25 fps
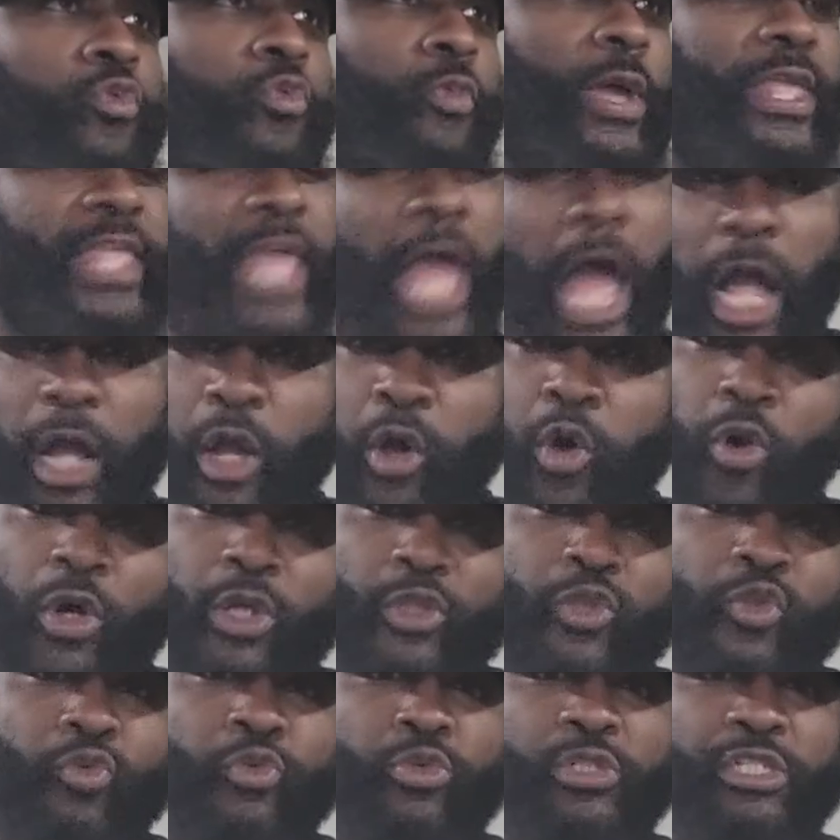when y'all
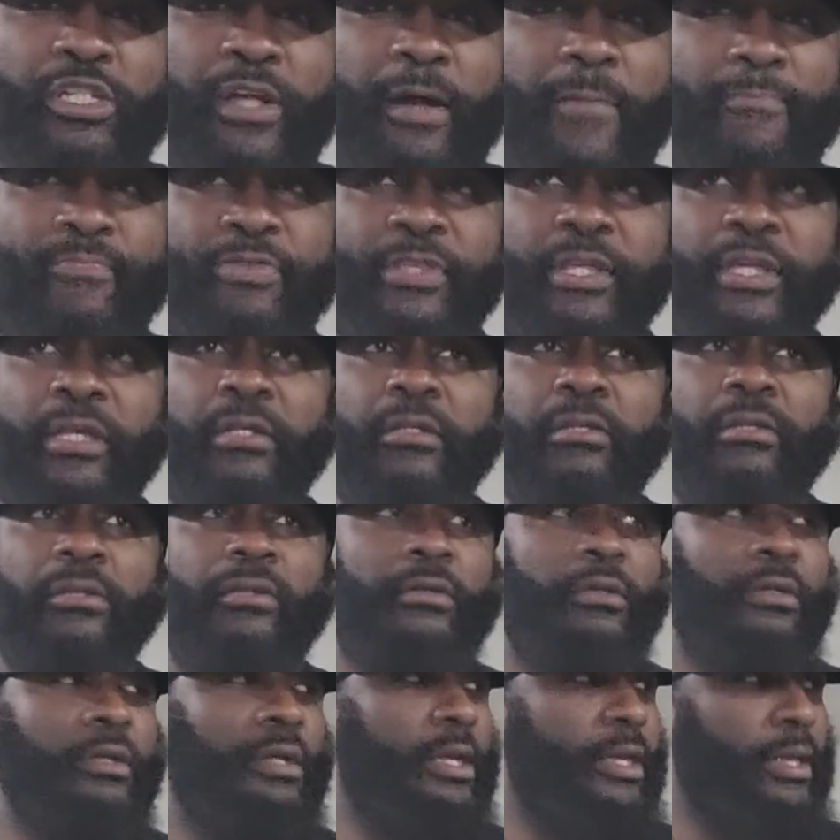going through something
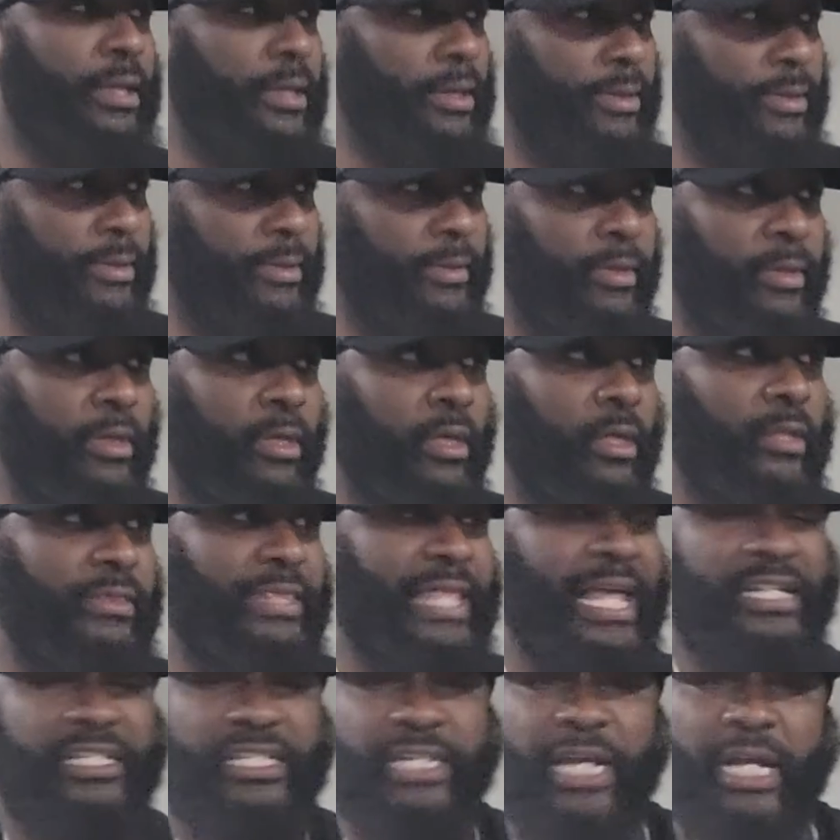
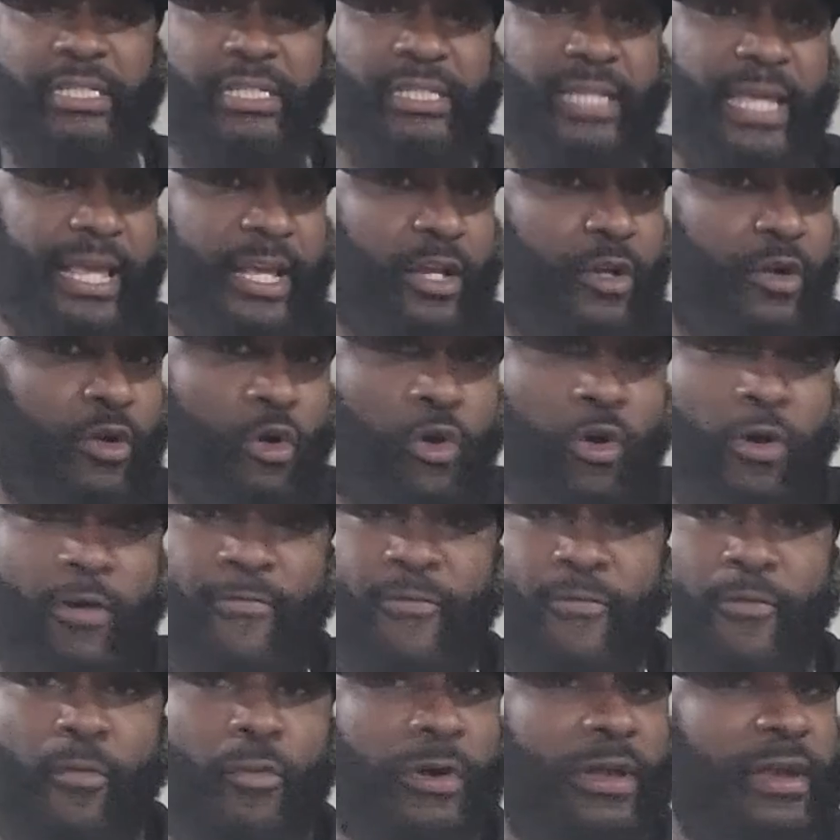that y'all take
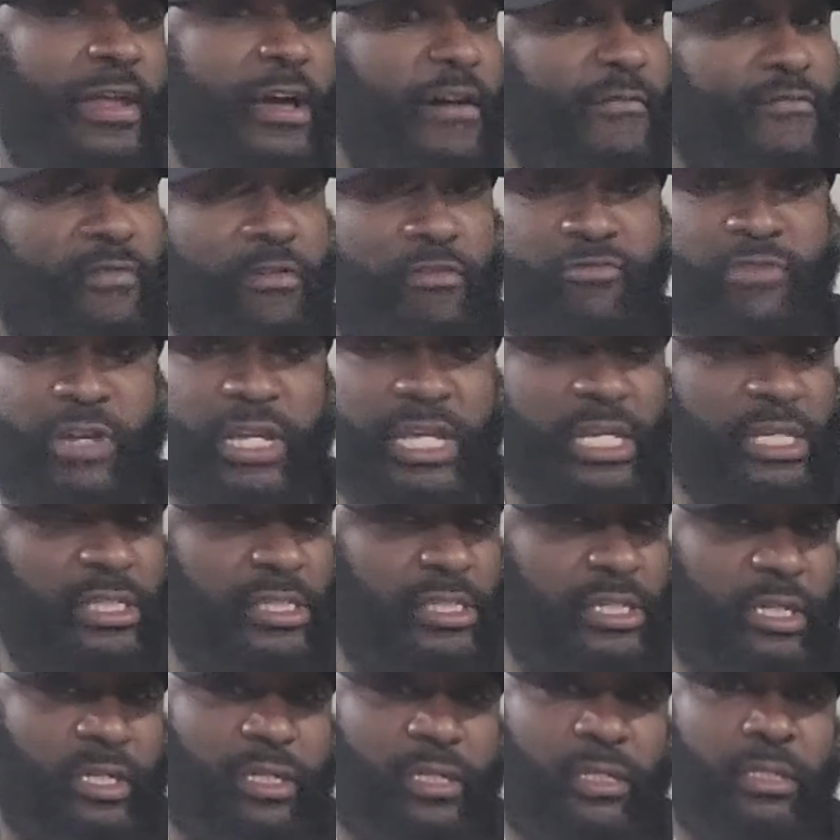on for whatever
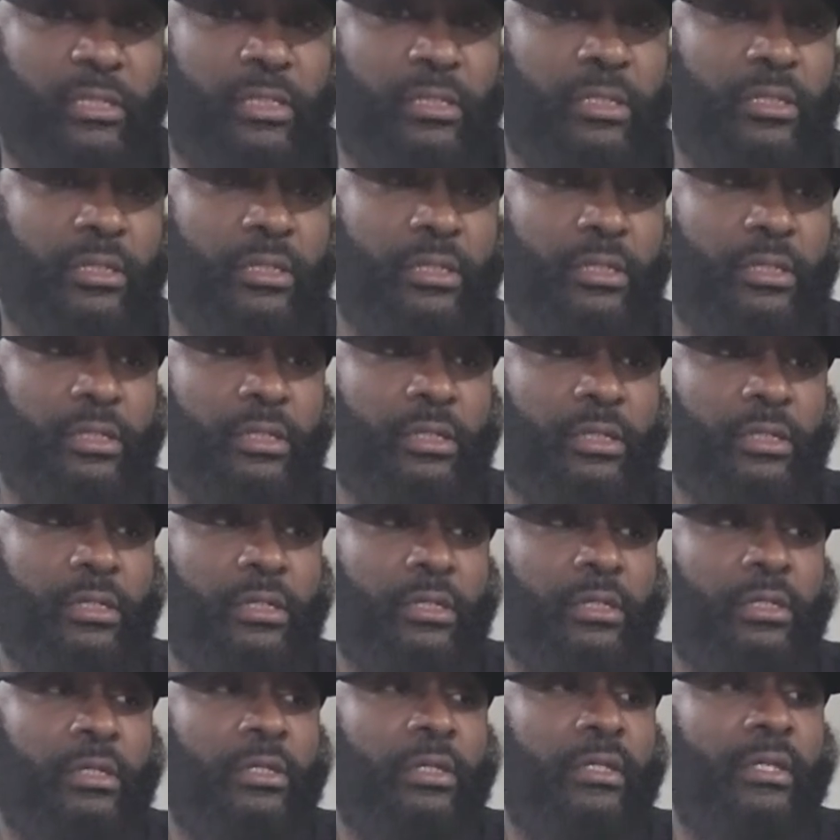
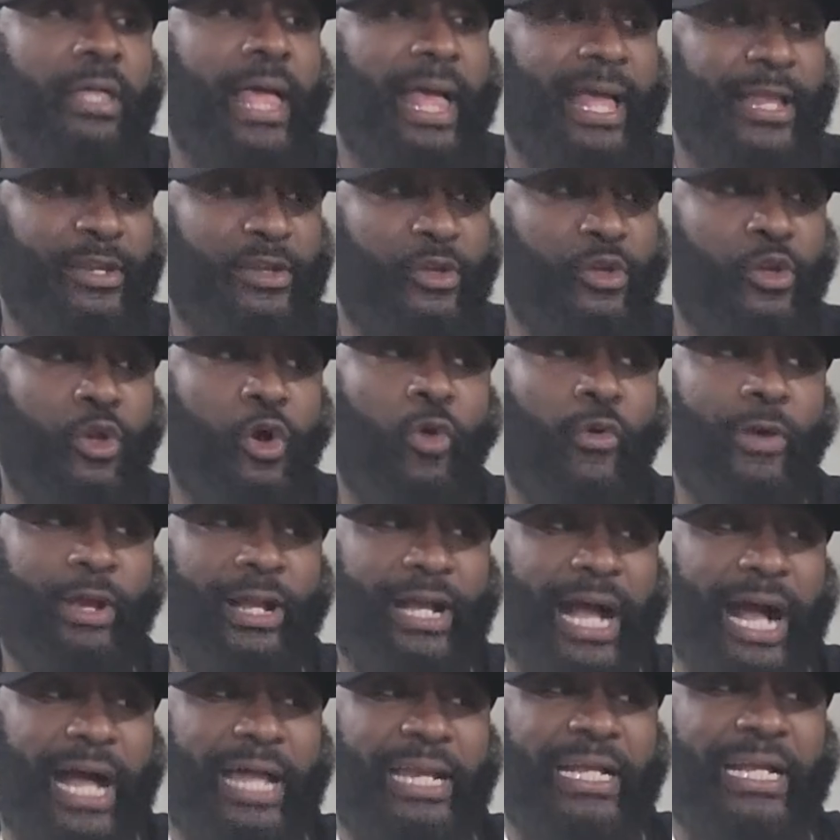reason, and, it
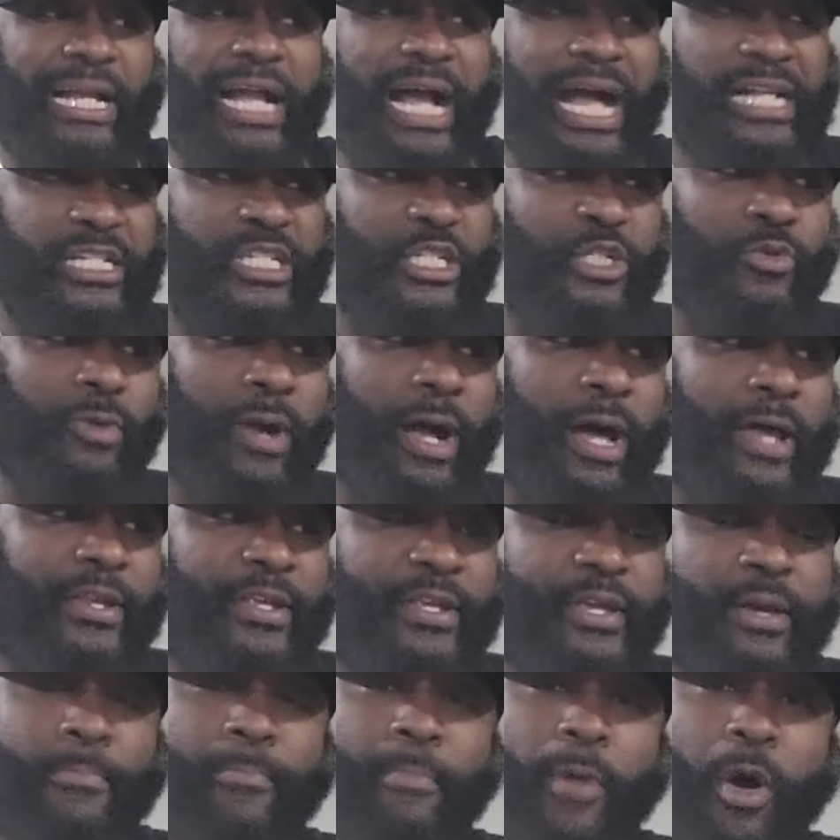kind of got you out
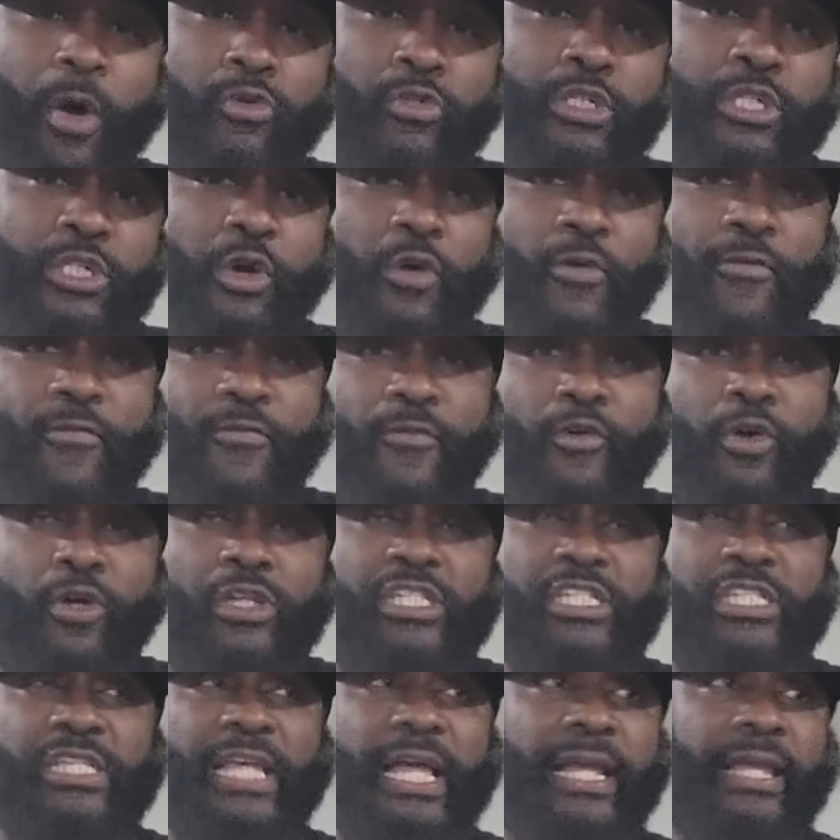of your mojo for a
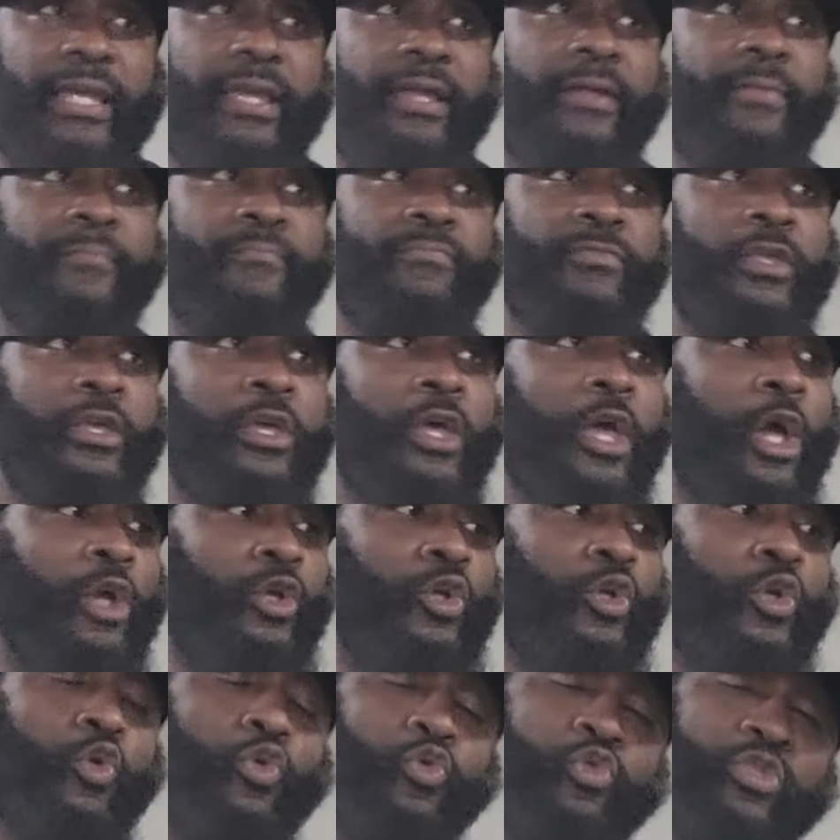second,
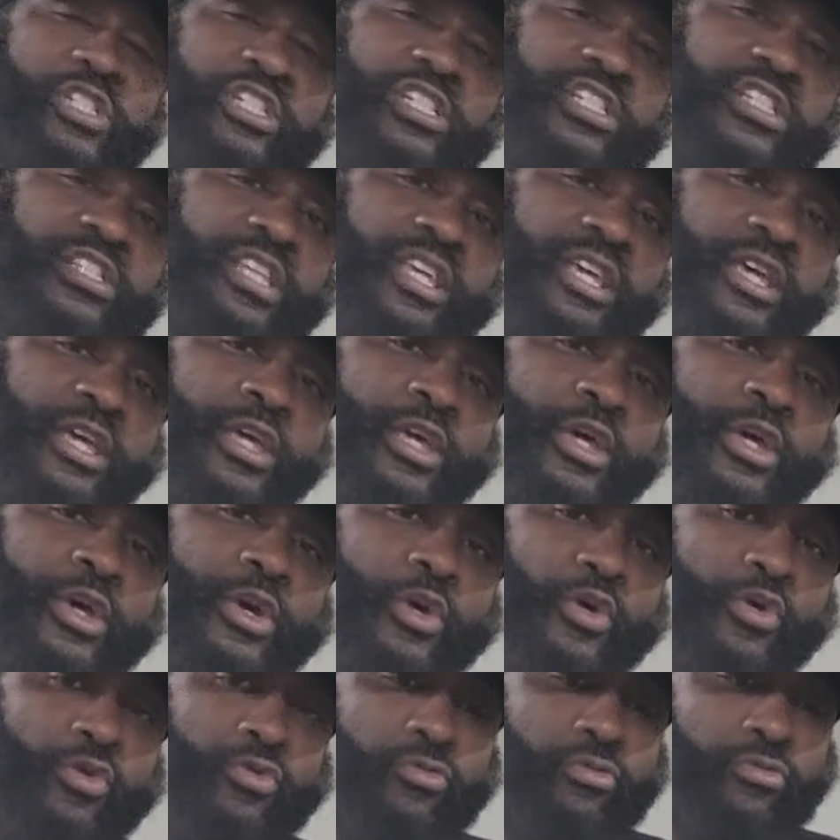you
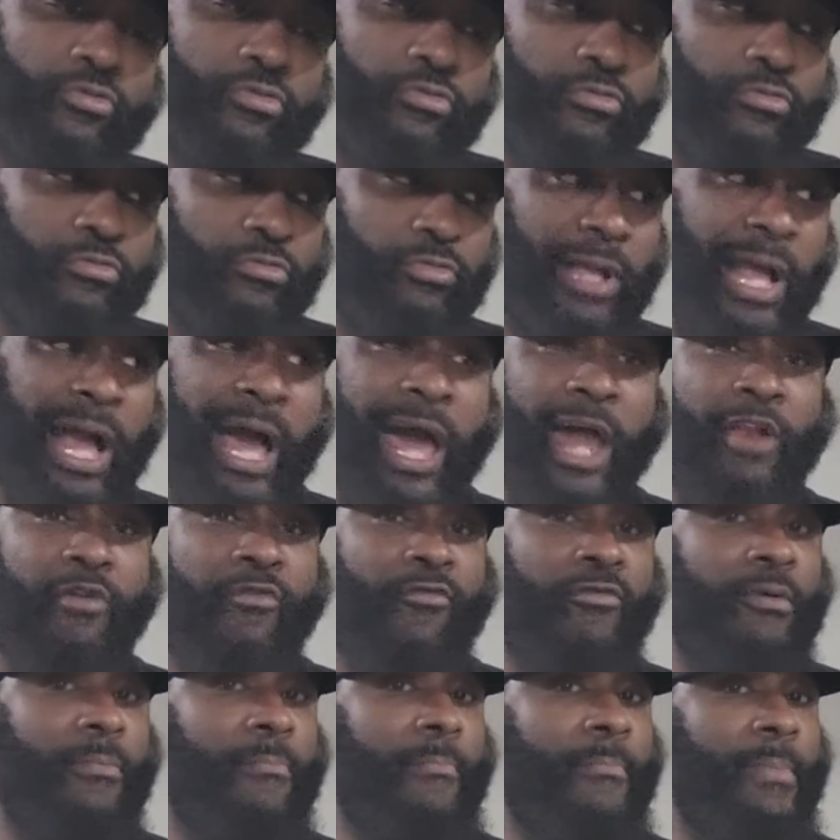still gotta
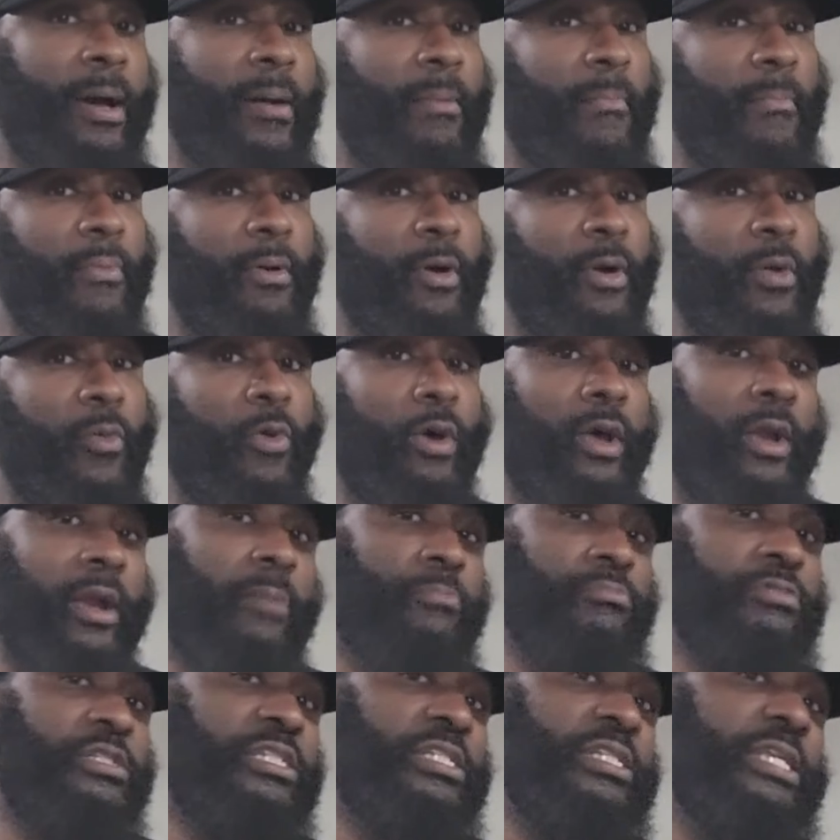remember what
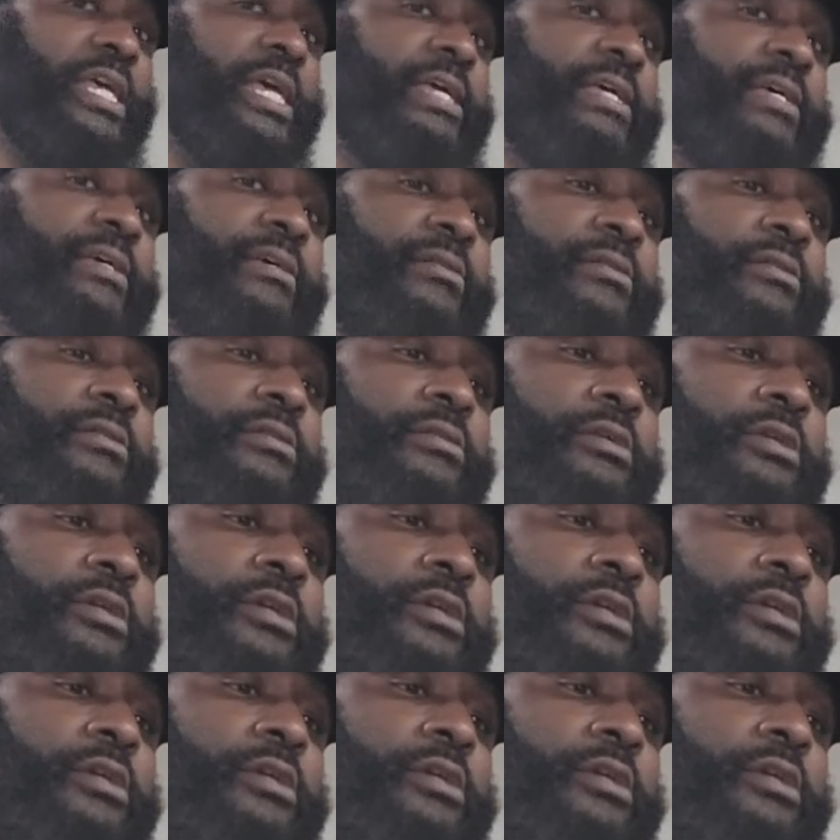I'm saying.